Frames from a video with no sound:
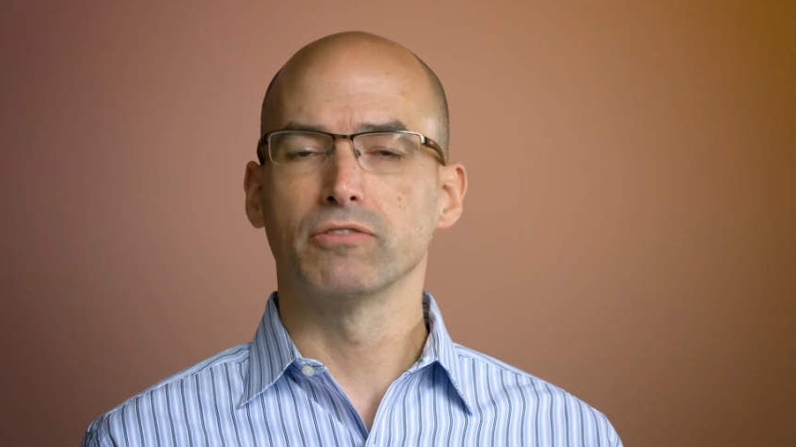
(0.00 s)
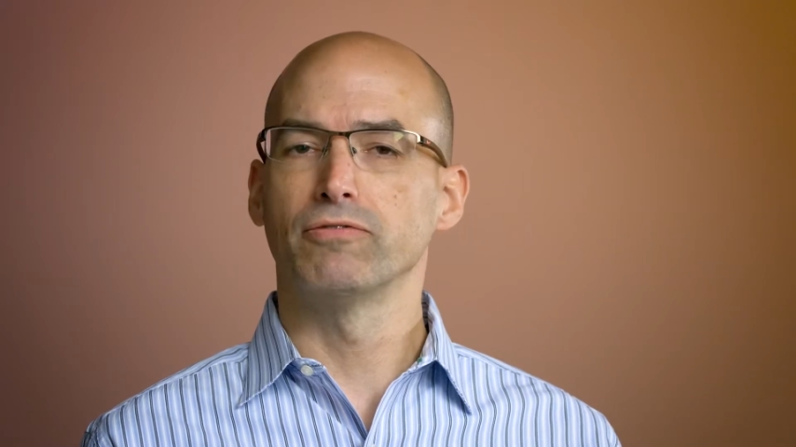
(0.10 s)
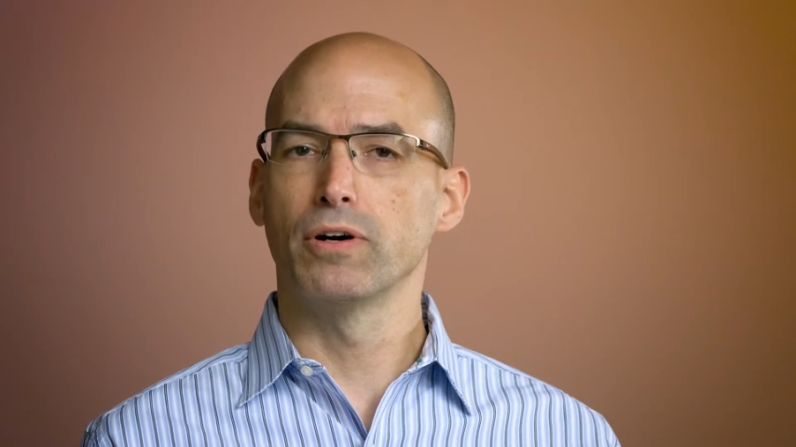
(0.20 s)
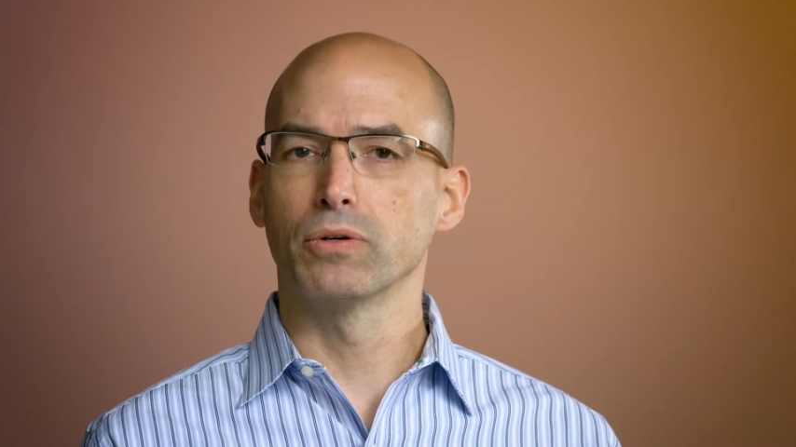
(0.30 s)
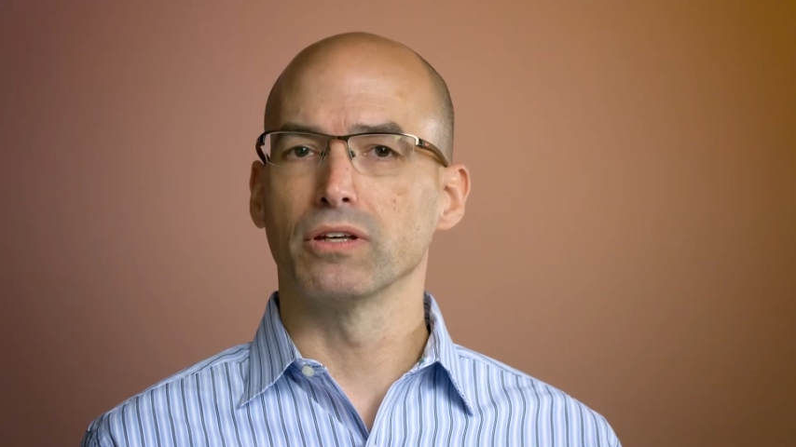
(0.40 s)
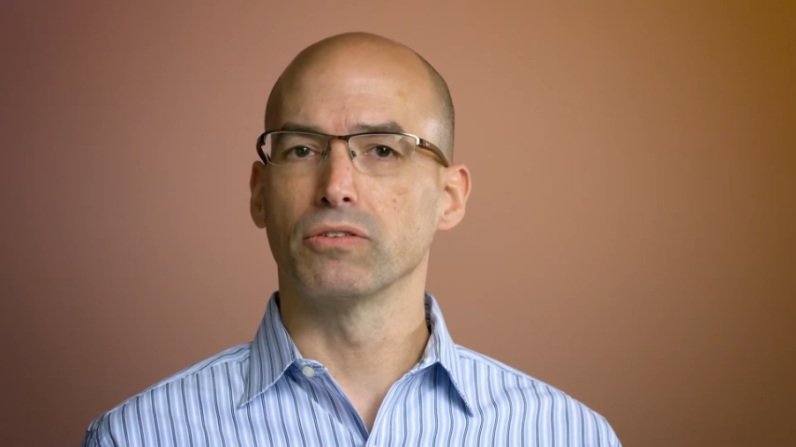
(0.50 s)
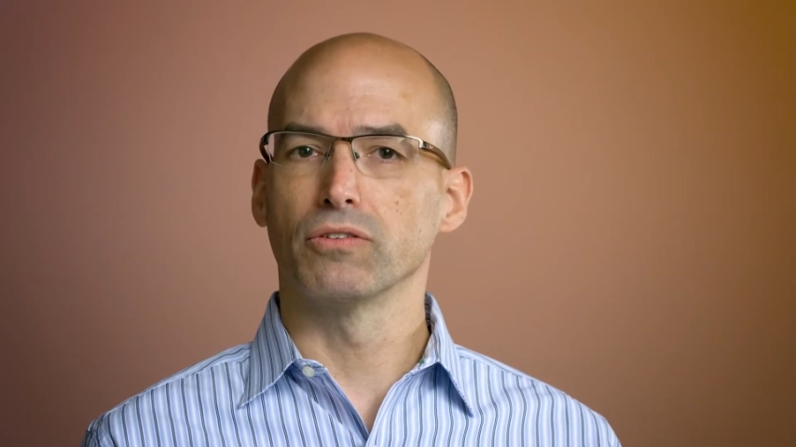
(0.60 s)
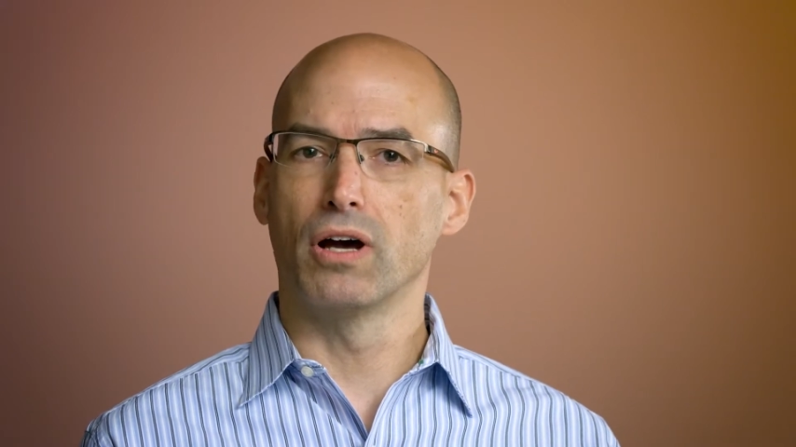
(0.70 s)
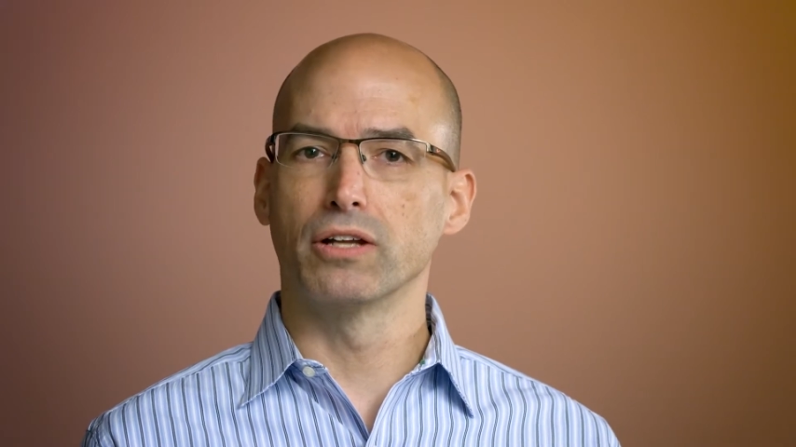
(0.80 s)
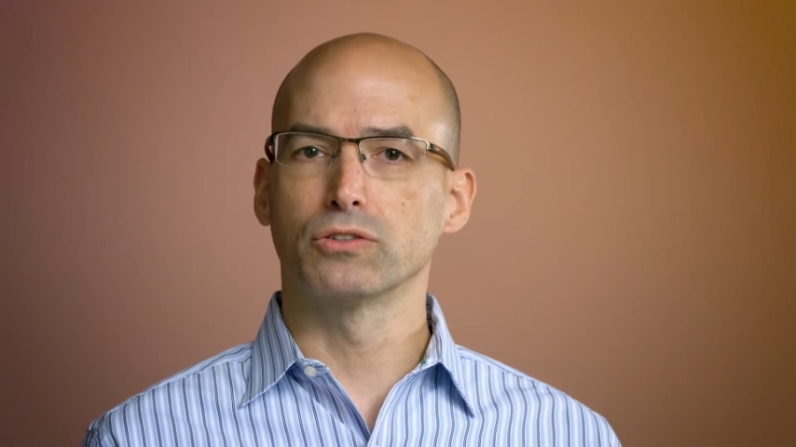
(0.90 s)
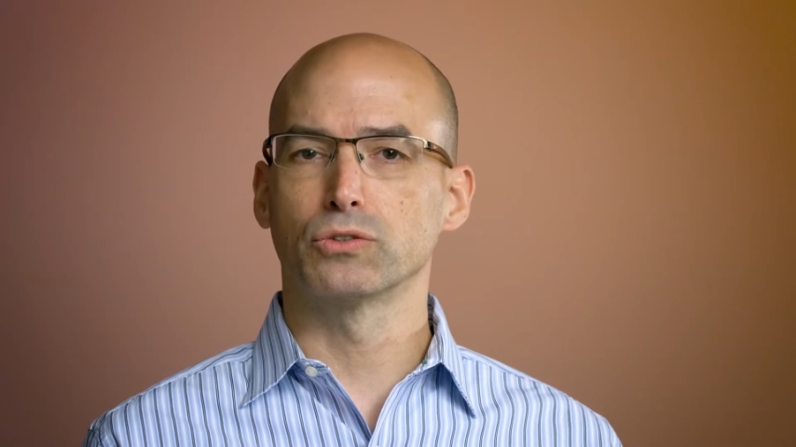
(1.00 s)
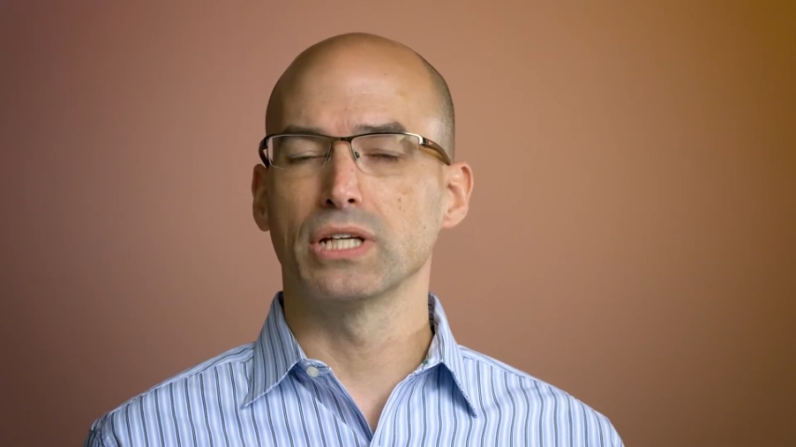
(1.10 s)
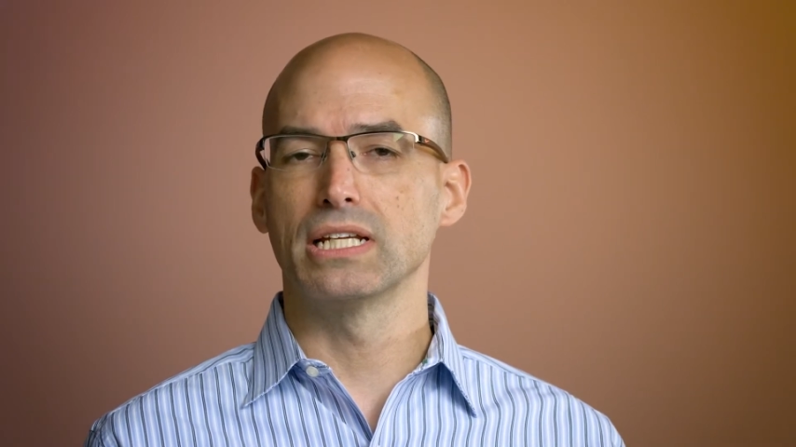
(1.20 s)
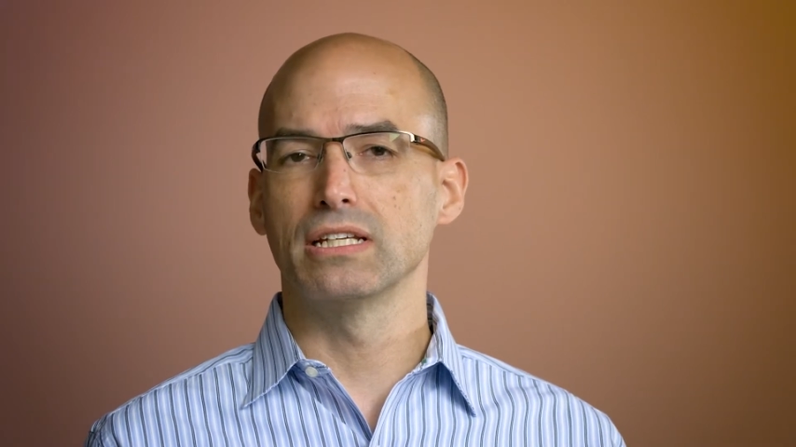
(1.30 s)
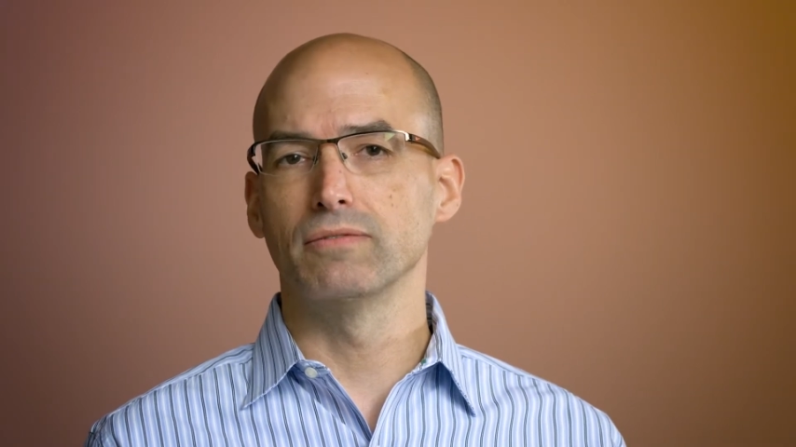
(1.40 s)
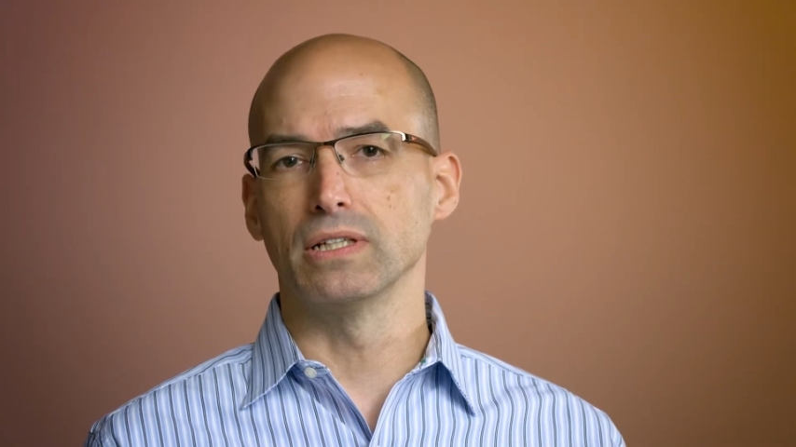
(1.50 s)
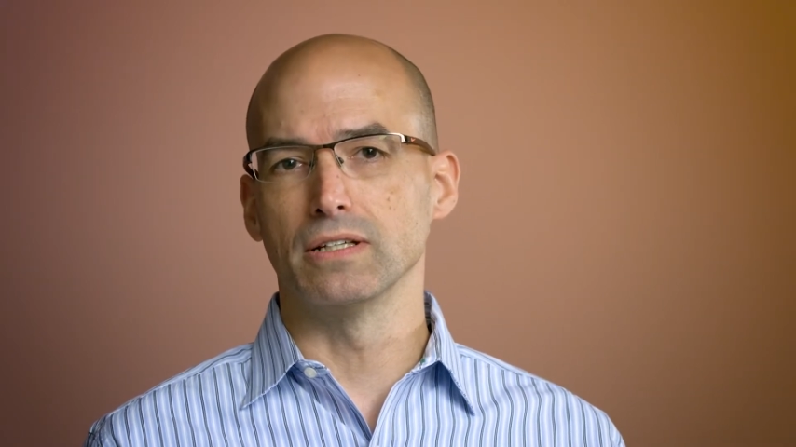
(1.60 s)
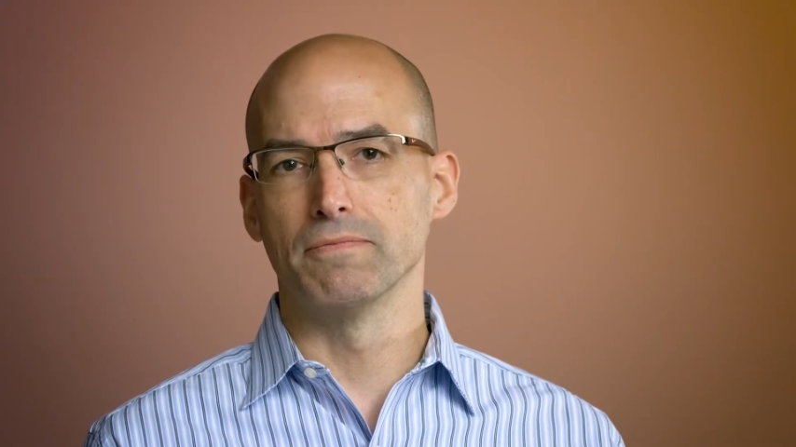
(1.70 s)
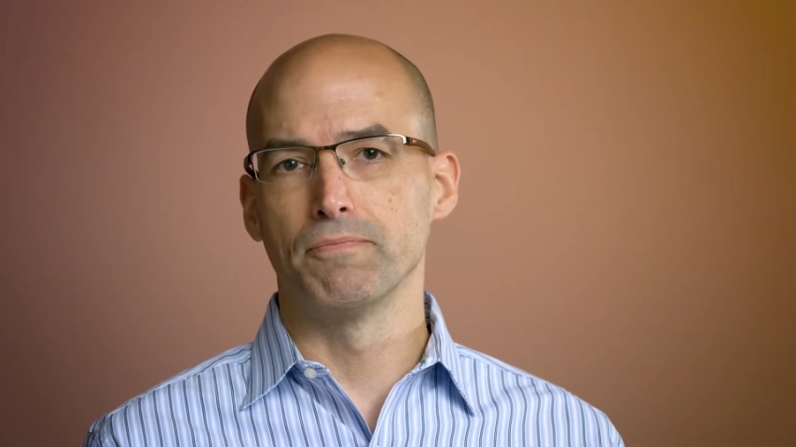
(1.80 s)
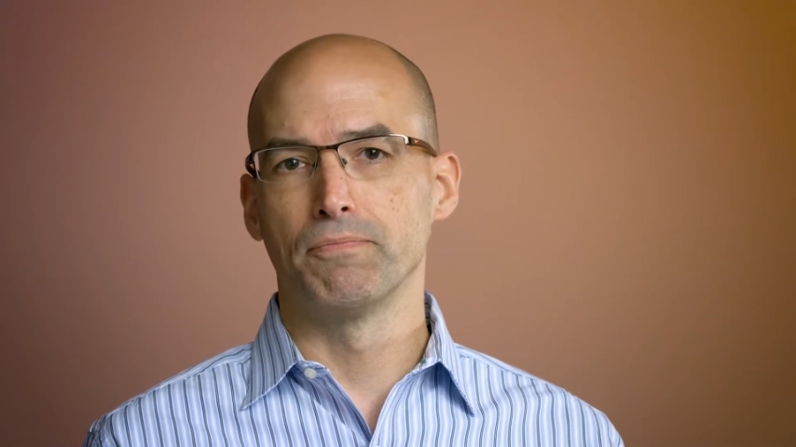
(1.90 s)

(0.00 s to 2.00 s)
focus on creativity.